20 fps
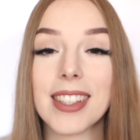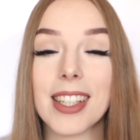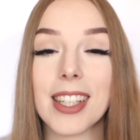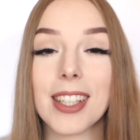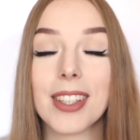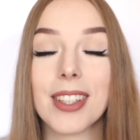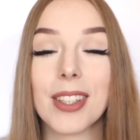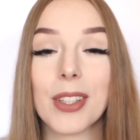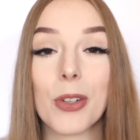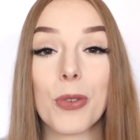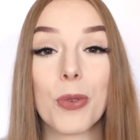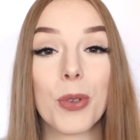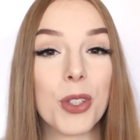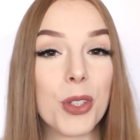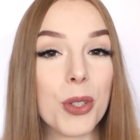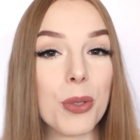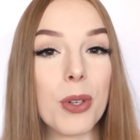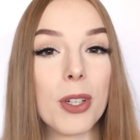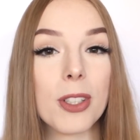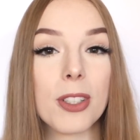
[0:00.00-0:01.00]
and which
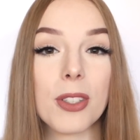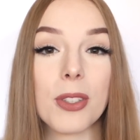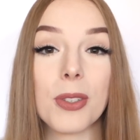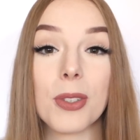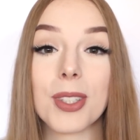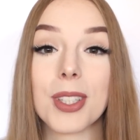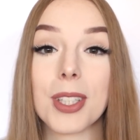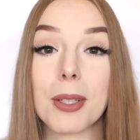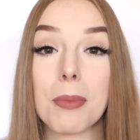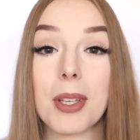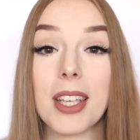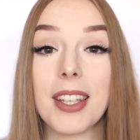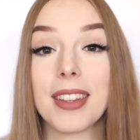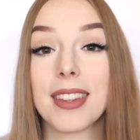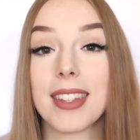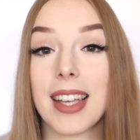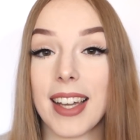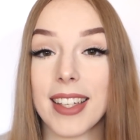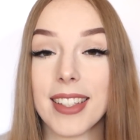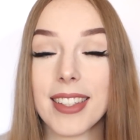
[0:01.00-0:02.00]
you want to see me
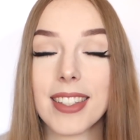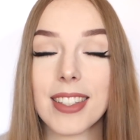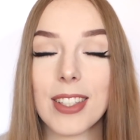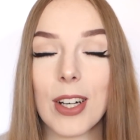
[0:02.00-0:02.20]
test.